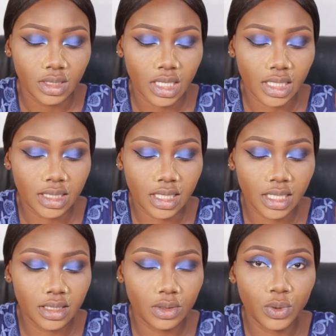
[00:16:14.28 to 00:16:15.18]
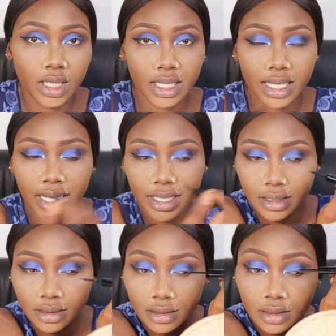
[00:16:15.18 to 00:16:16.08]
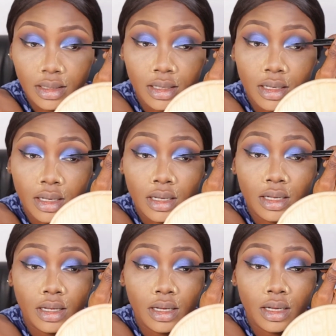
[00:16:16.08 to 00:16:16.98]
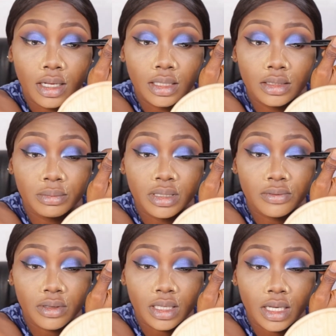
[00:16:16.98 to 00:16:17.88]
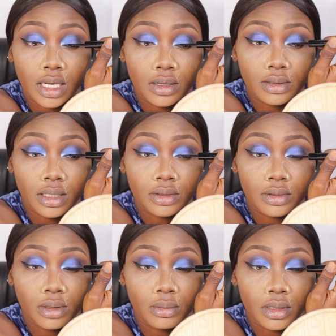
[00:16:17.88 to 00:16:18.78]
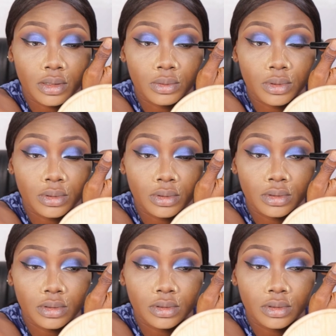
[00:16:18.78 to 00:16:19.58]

extend the wing line a little bit further out than you normally would.